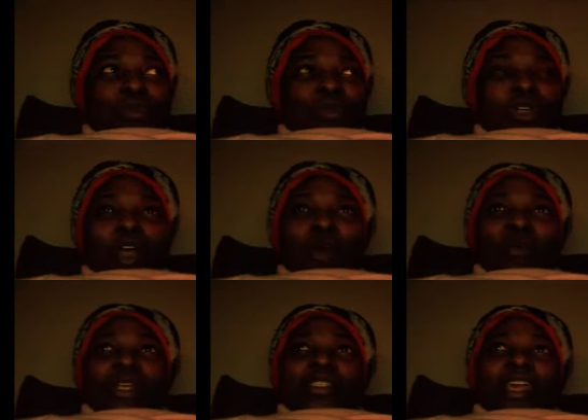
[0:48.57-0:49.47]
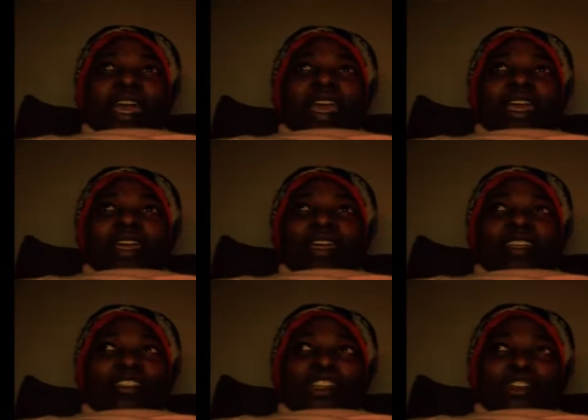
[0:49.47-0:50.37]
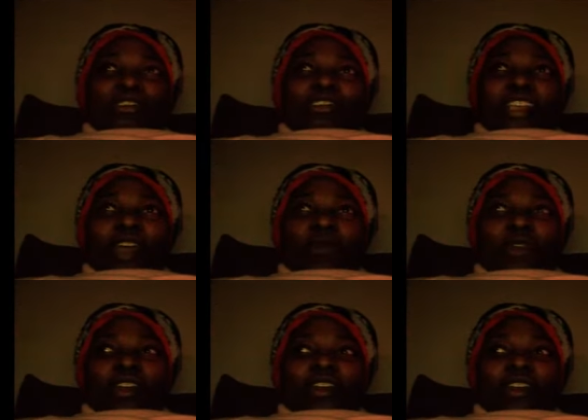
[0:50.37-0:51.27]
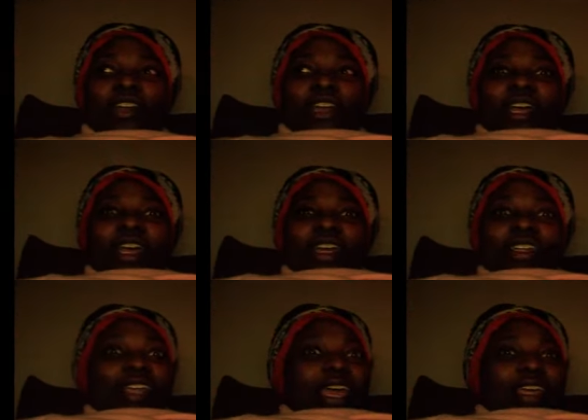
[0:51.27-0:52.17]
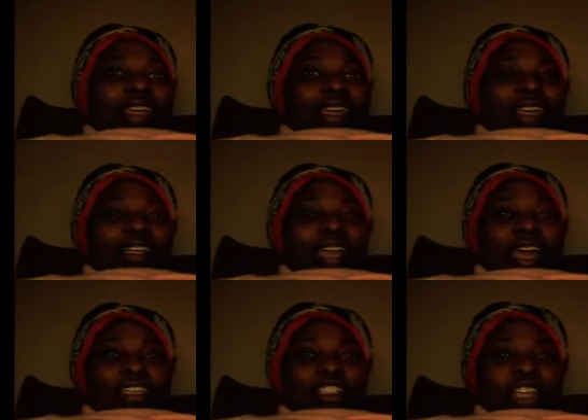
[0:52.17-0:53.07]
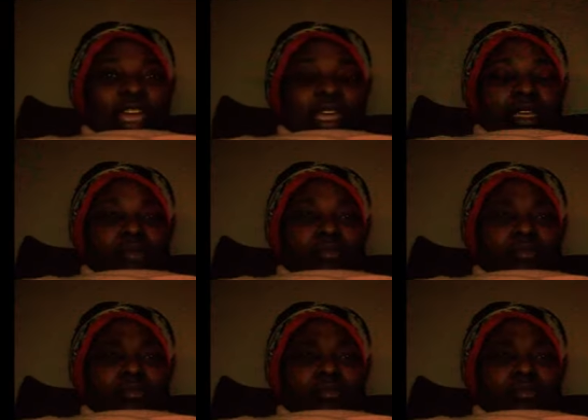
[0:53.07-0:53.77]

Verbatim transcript: we always say in church that we're naked and not ashamed.